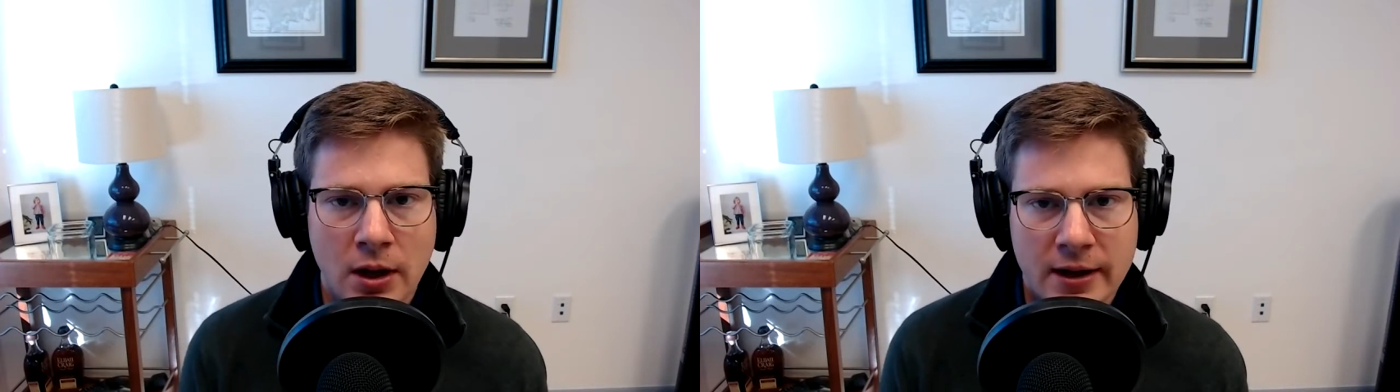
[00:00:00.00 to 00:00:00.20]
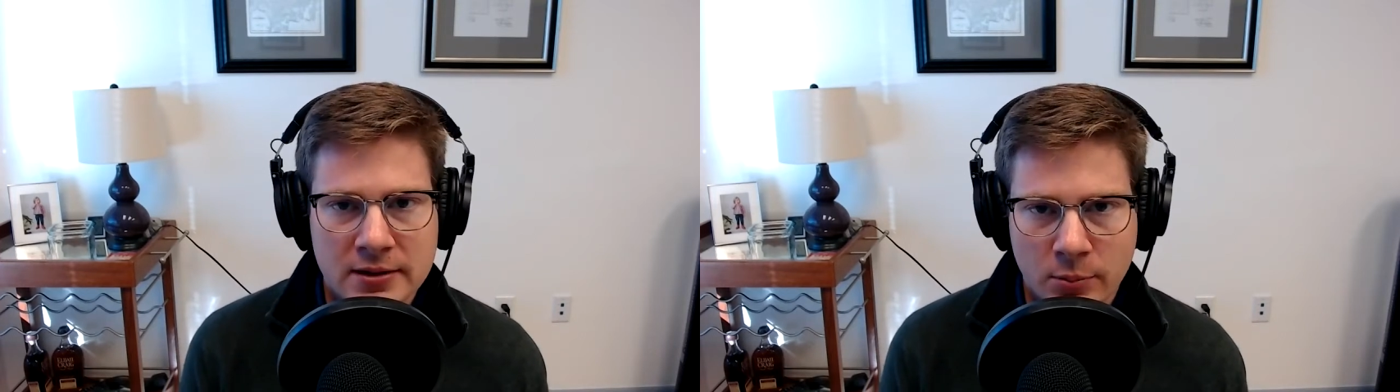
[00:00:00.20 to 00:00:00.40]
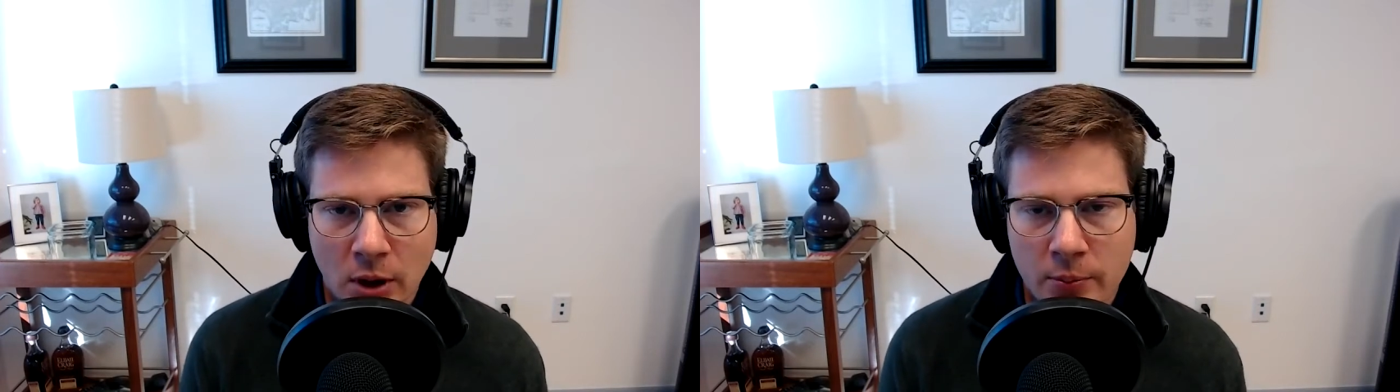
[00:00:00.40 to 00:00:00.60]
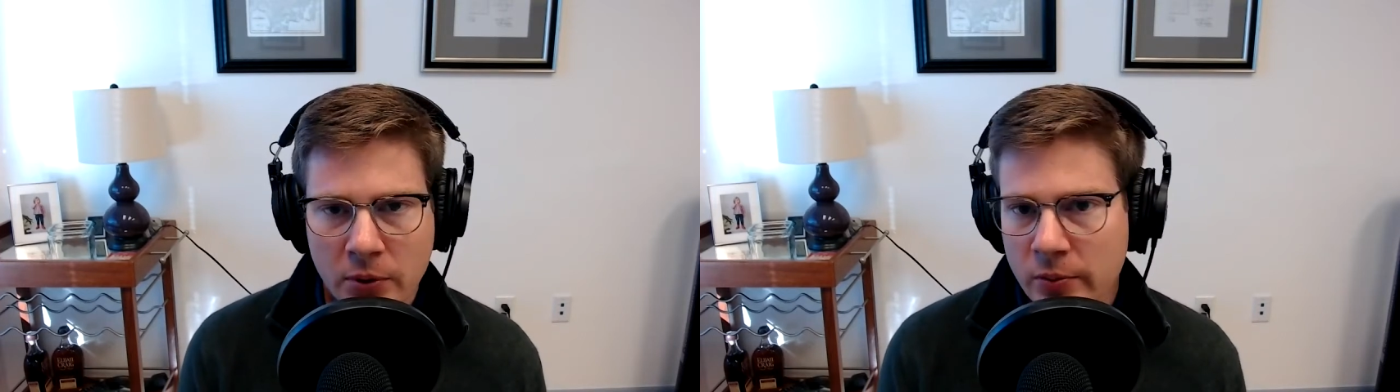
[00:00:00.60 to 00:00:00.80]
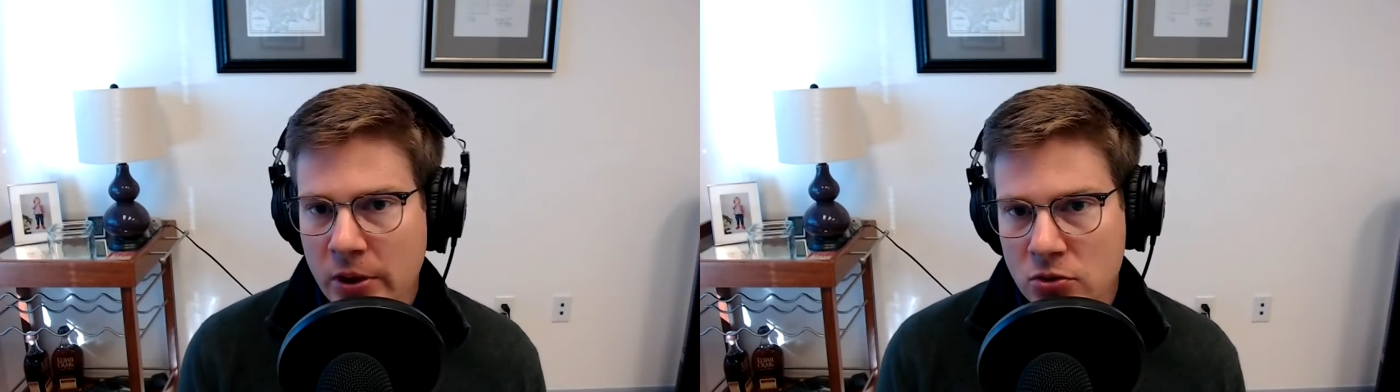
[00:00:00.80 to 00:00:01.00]
as the
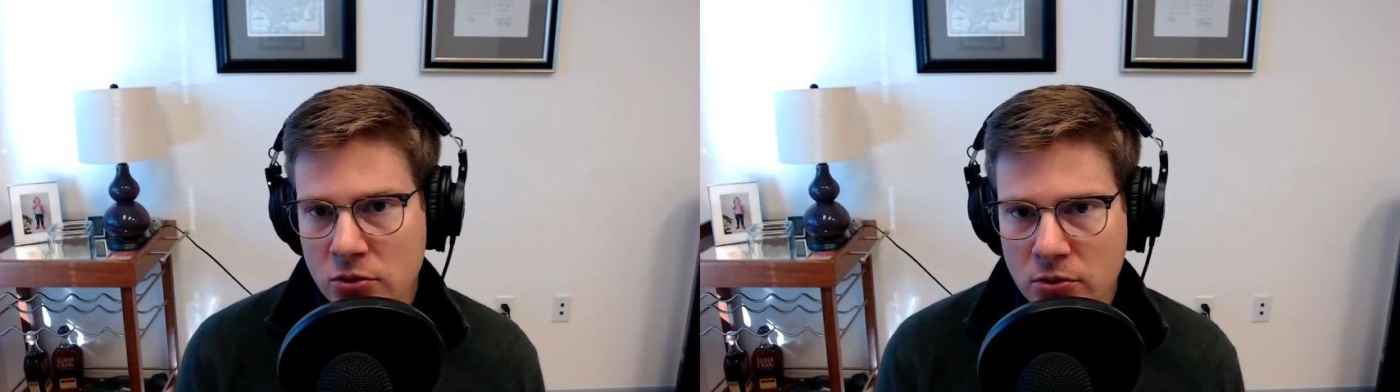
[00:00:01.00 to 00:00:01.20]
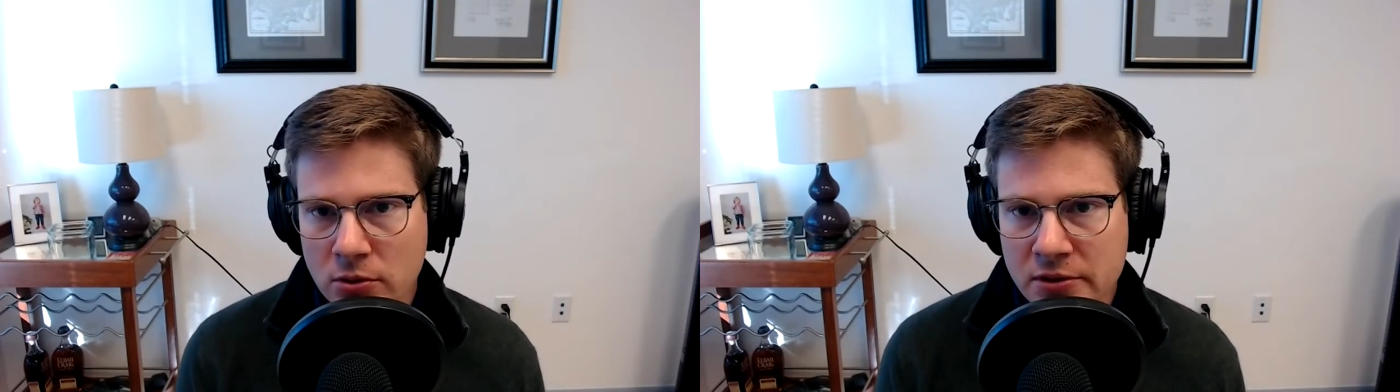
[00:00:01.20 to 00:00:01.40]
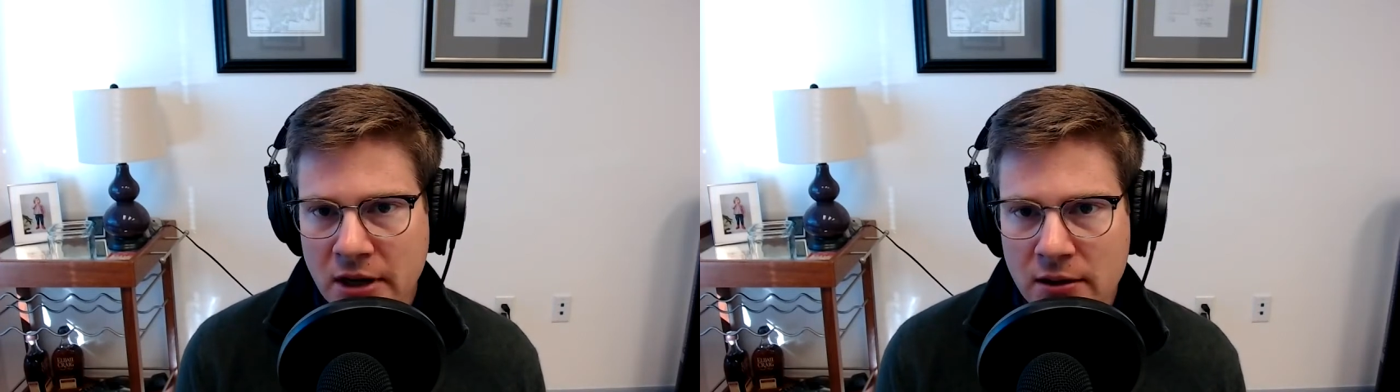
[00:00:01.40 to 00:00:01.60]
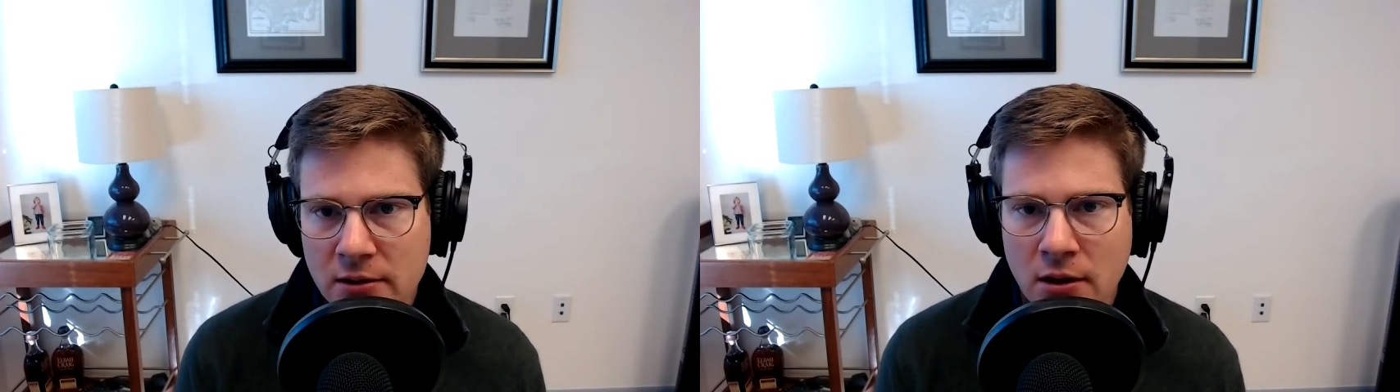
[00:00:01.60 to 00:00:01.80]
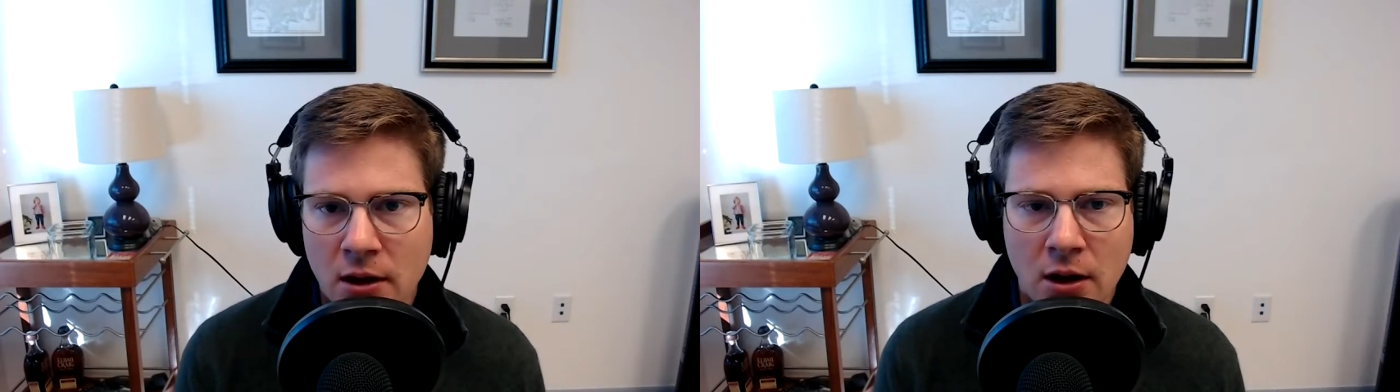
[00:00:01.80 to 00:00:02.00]
property manager to the tenant.